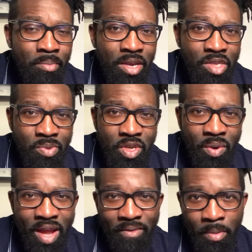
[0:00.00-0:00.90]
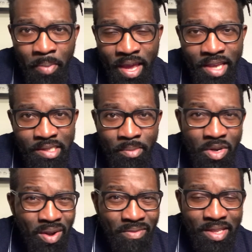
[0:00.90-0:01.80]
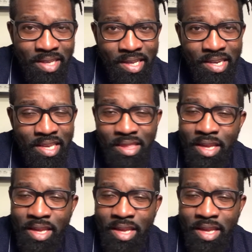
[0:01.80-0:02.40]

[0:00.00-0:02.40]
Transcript: because we don't have the pace and we don't have the technique.